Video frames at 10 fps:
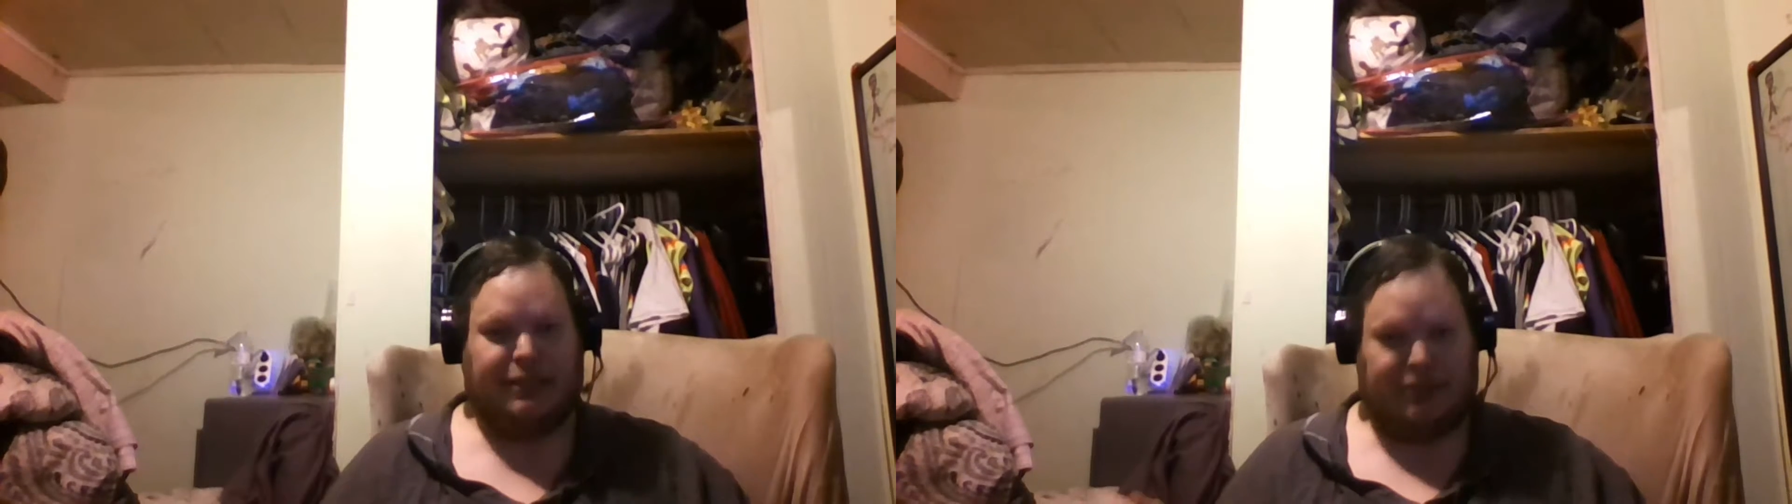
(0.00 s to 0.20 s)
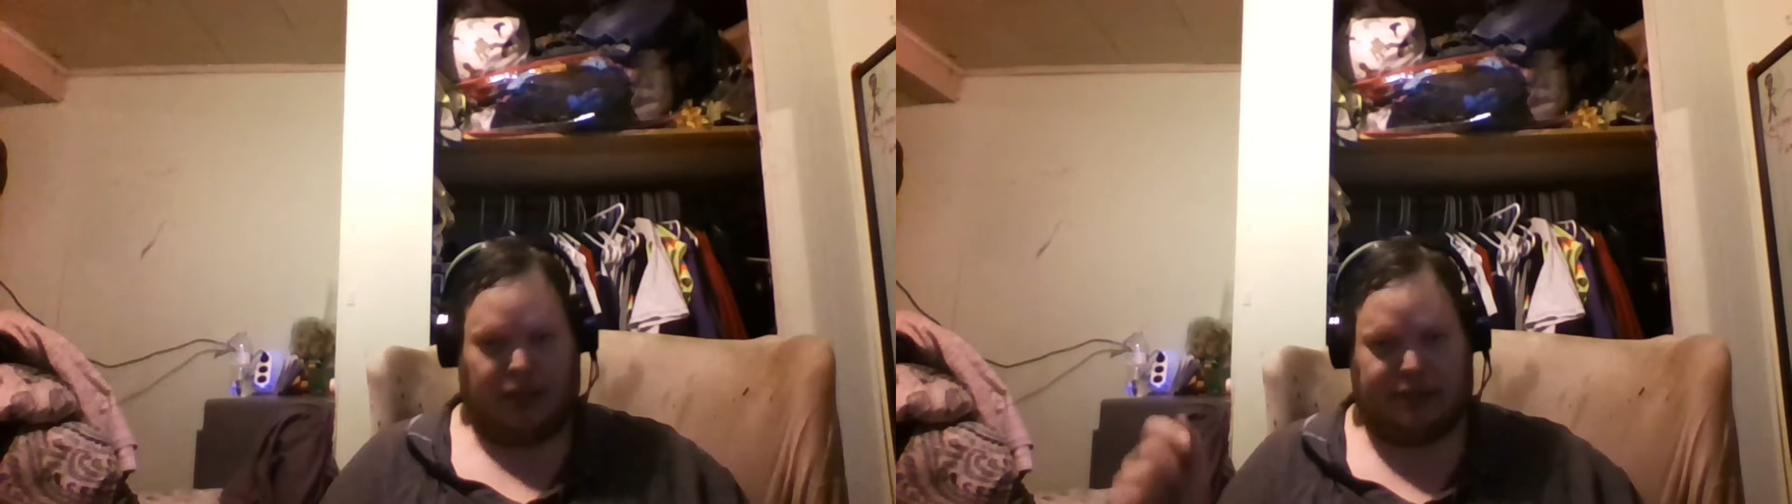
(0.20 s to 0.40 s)

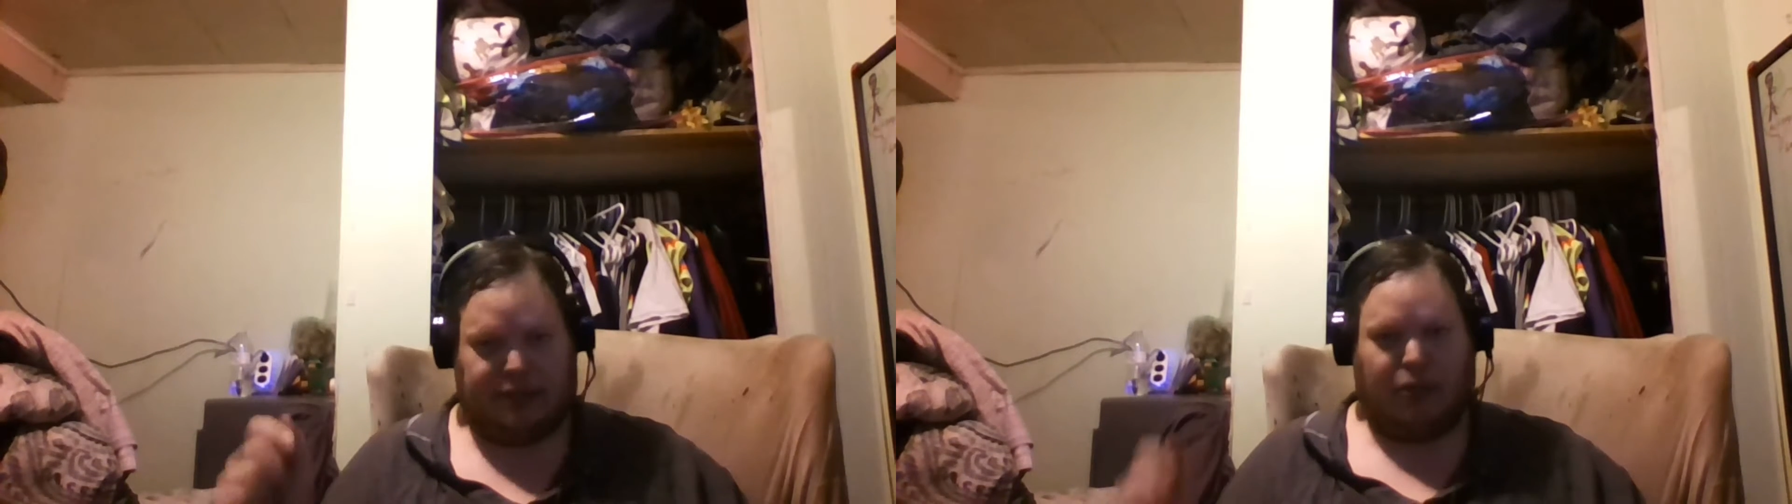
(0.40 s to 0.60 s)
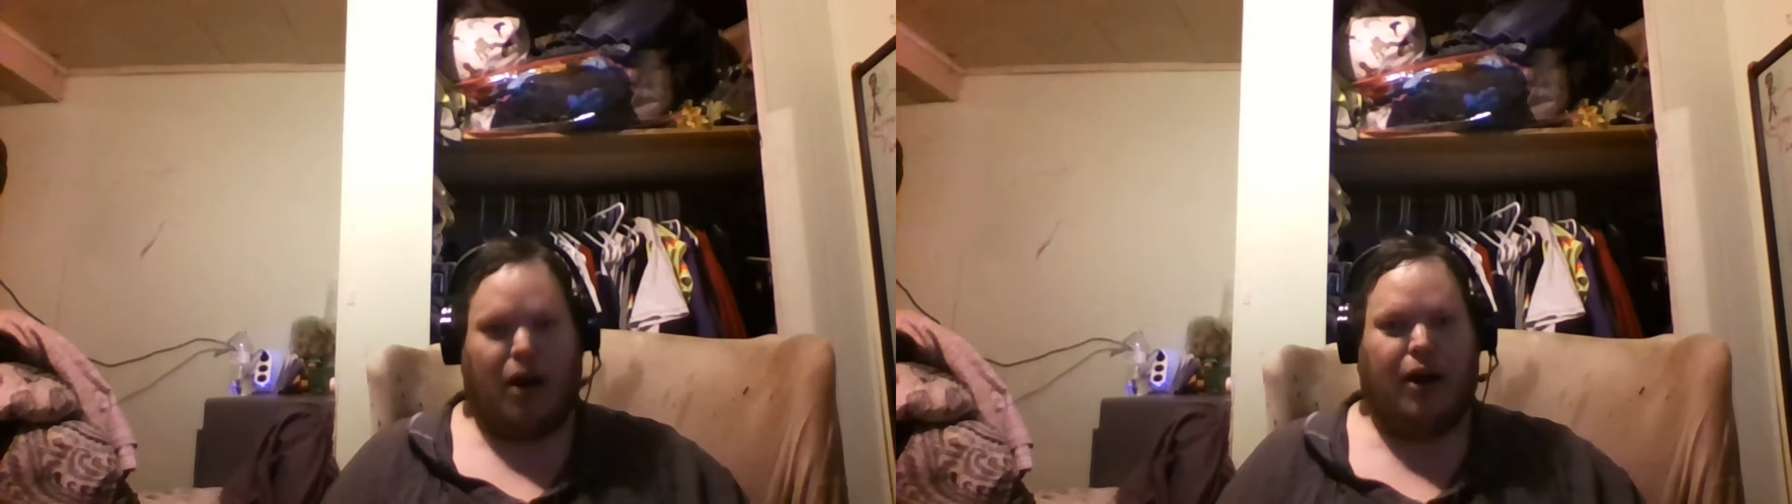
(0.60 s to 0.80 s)
so it's
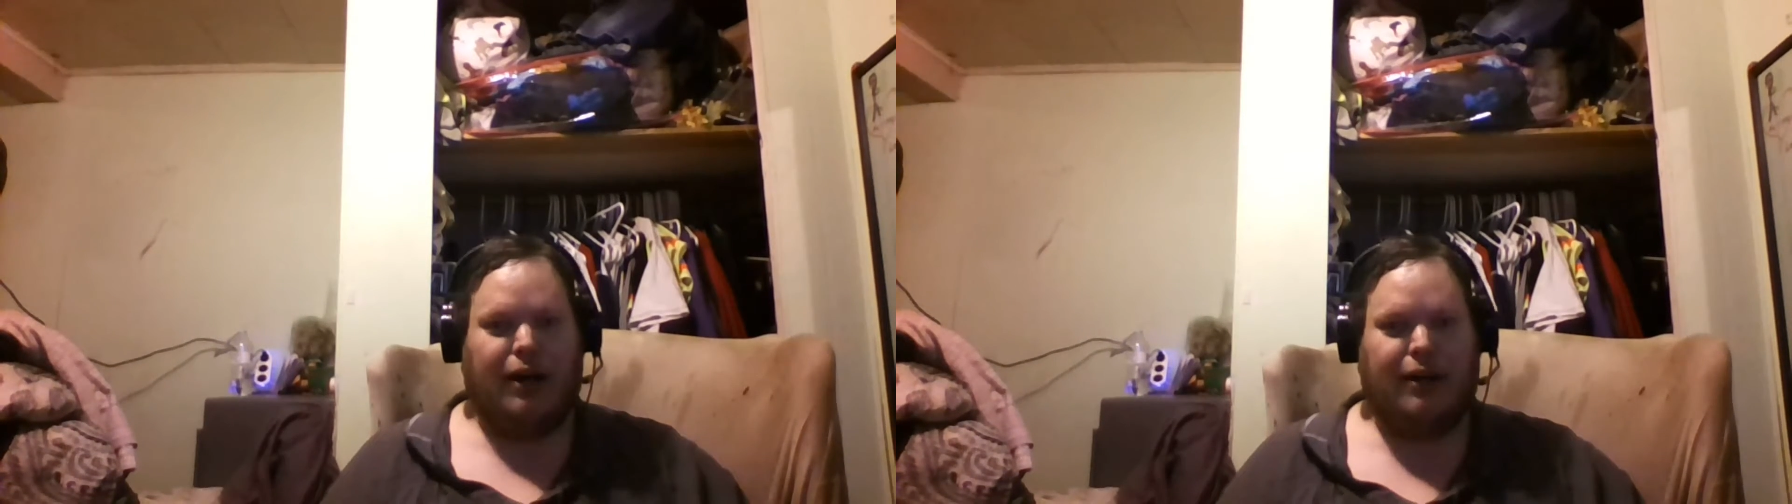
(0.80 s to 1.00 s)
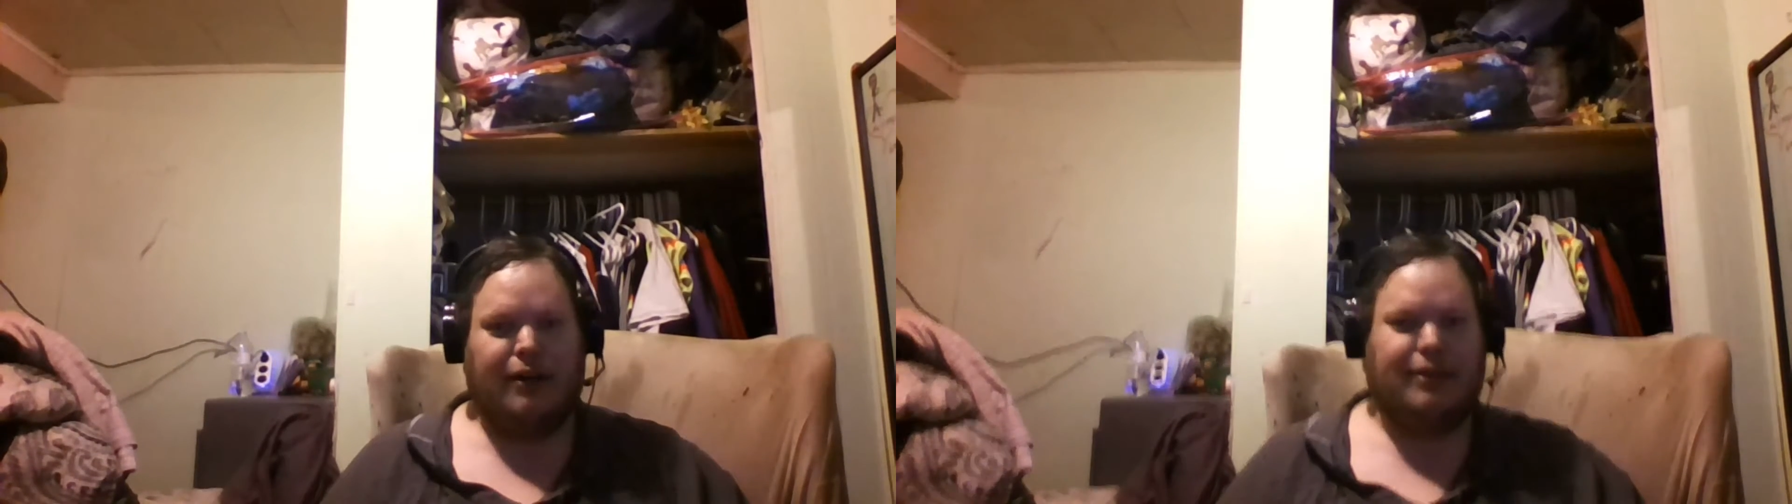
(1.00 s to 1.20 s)
wrong.
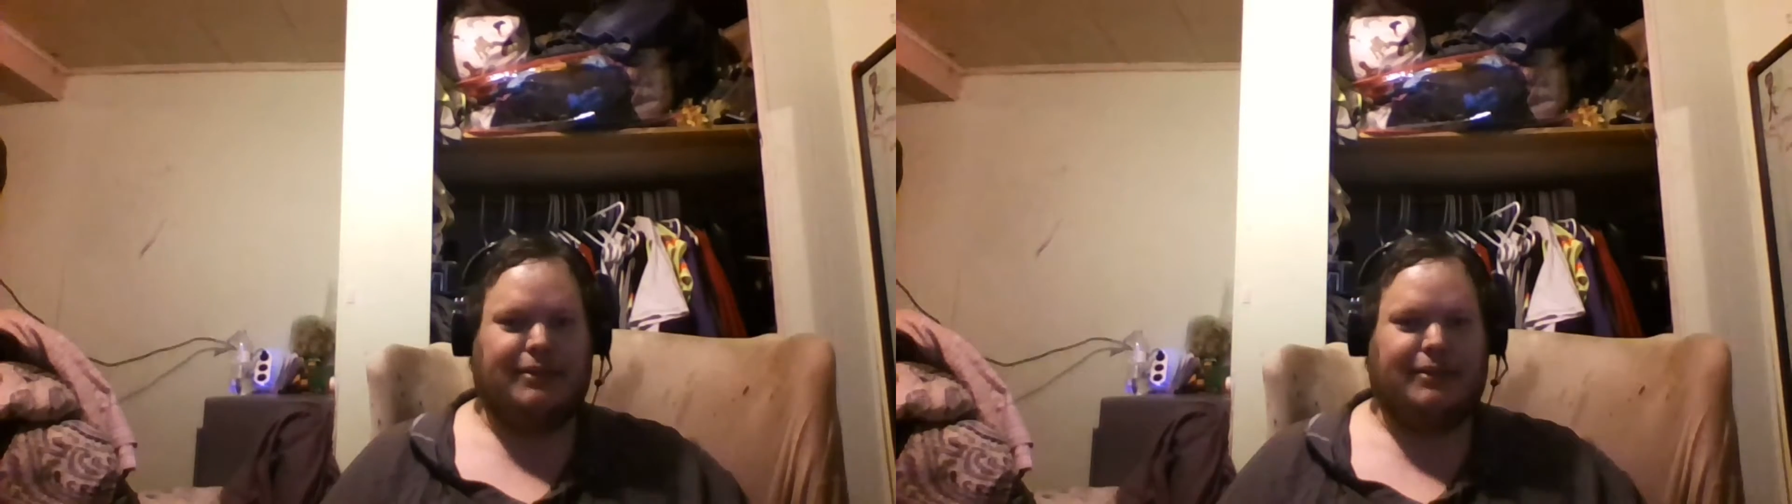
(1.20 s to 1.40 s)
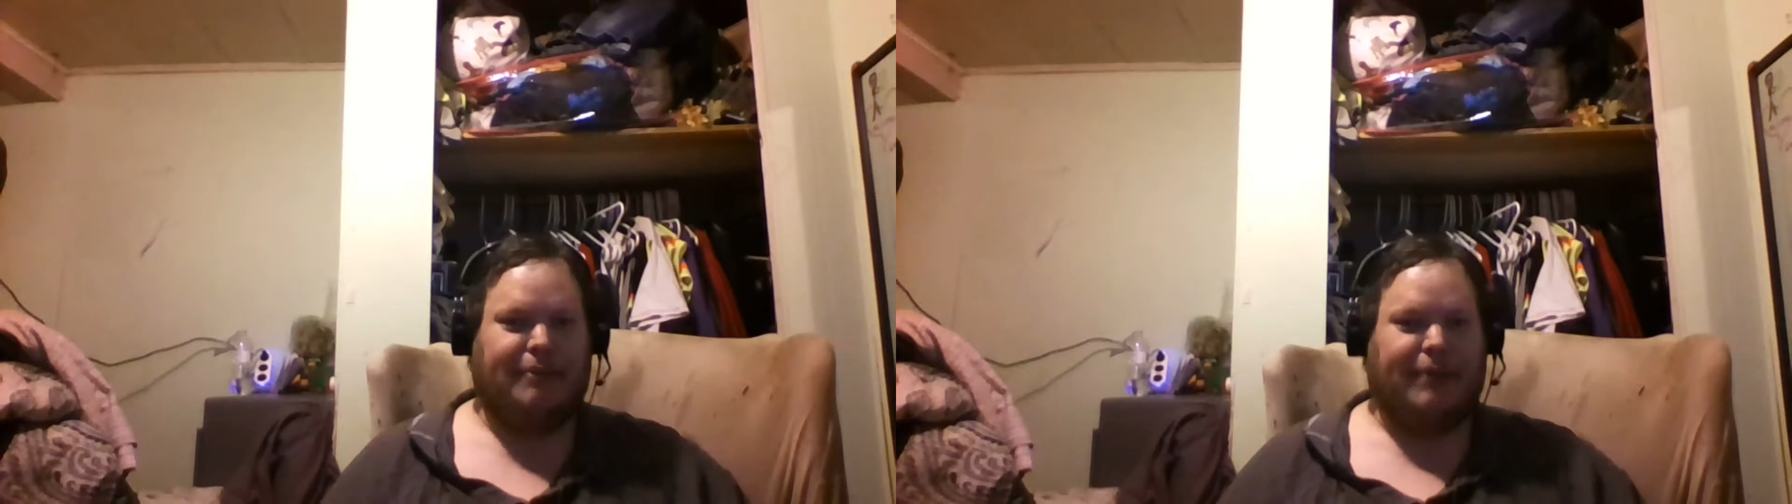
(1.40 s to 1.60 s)

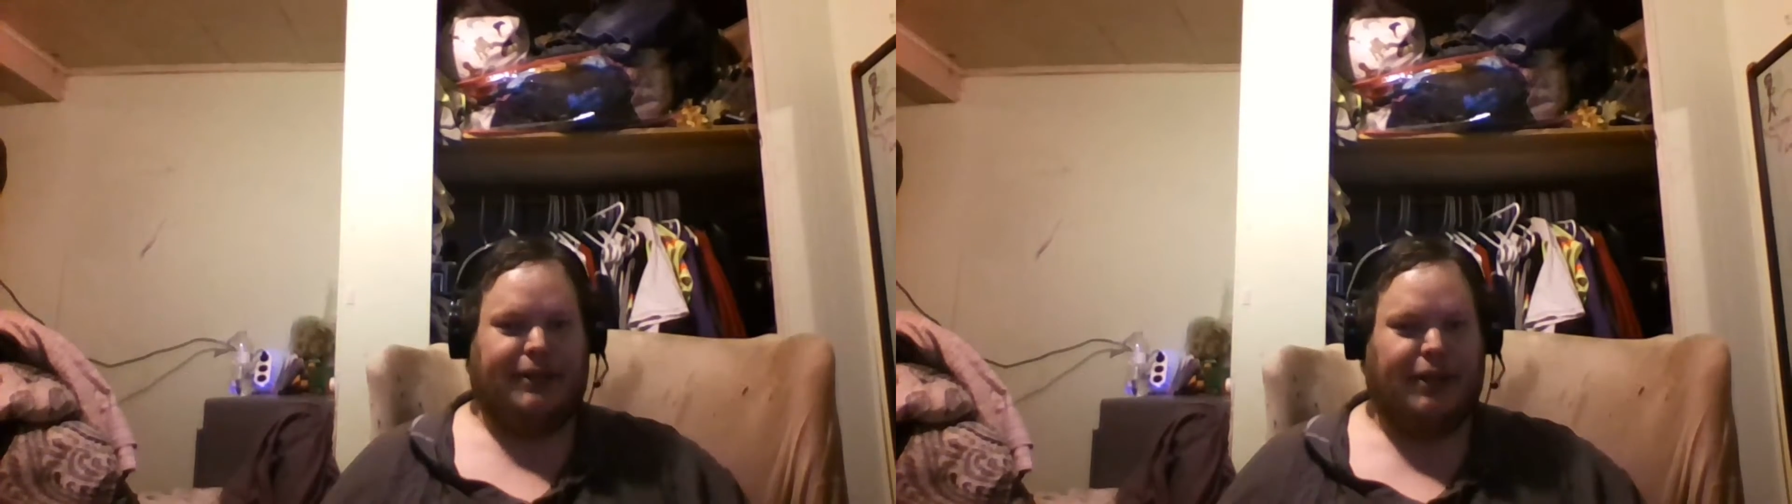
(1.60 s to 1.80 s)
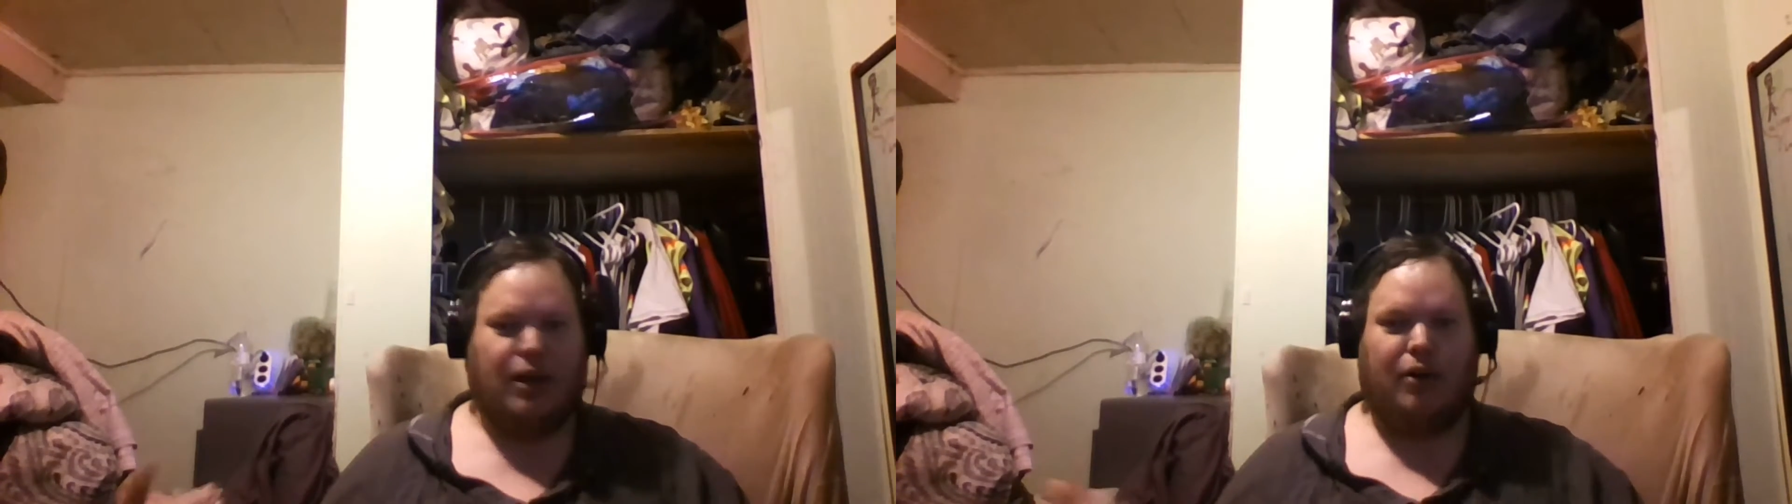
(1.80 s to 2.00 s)
I'm like,
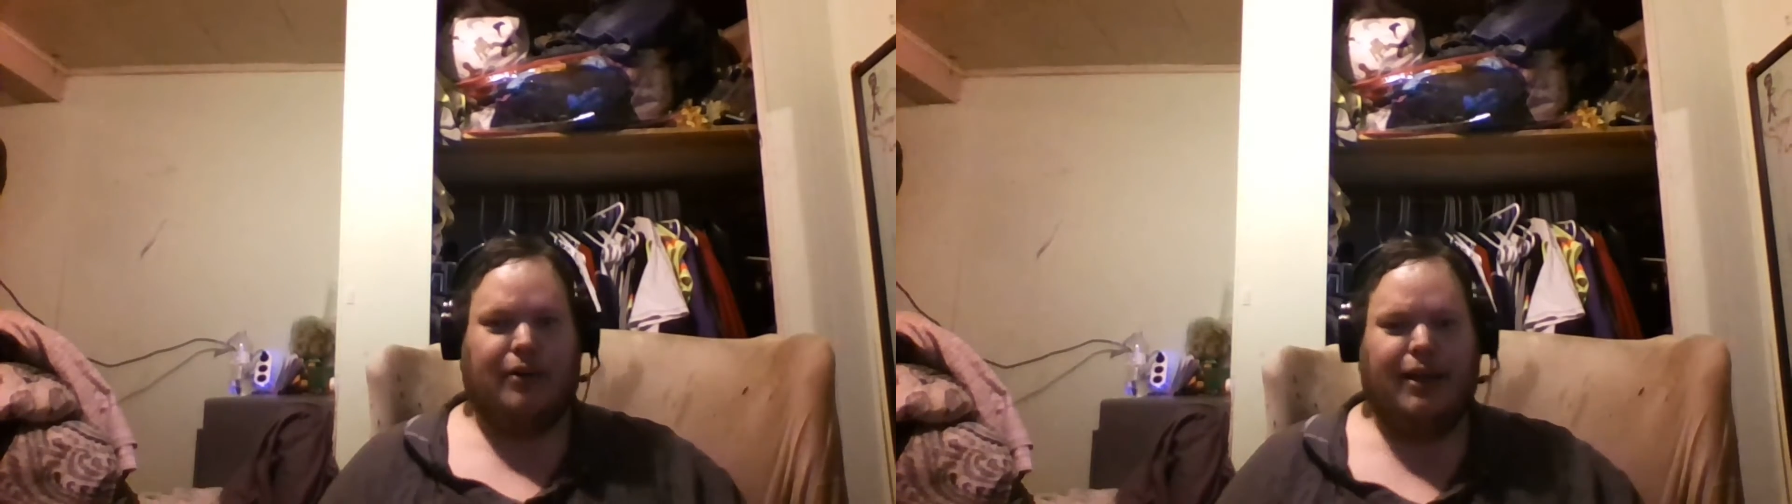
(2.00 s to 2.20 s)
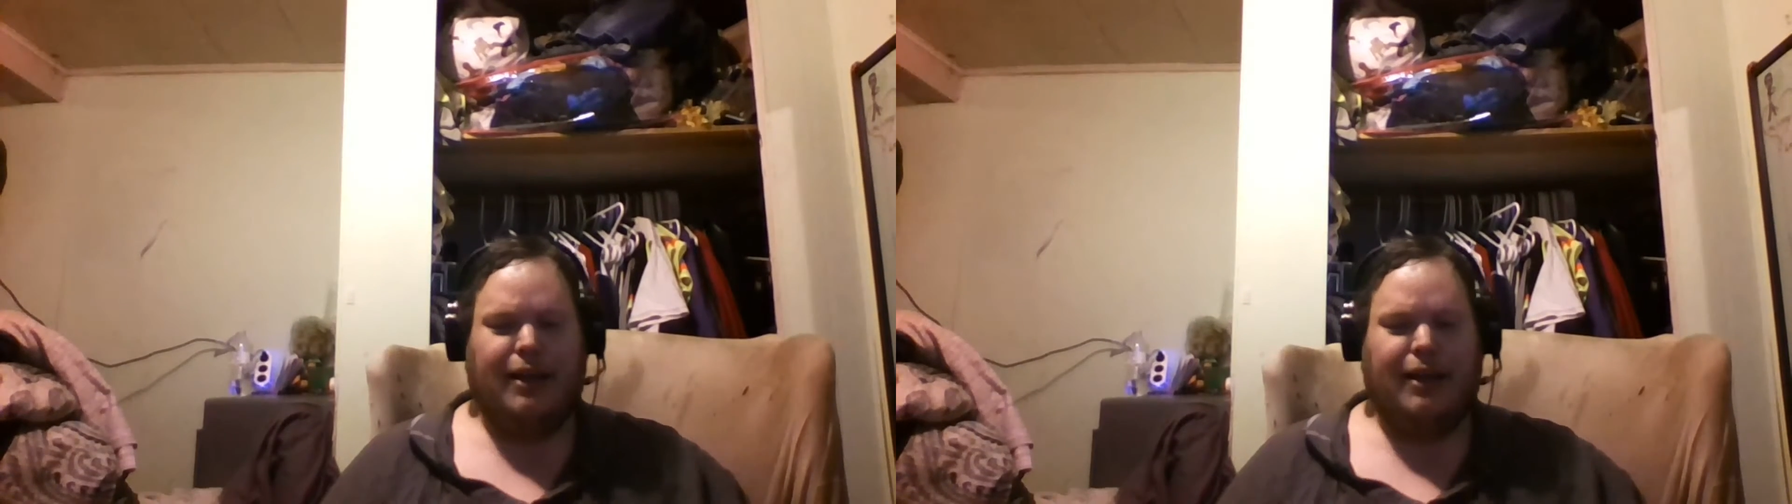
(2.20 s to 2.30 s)
no.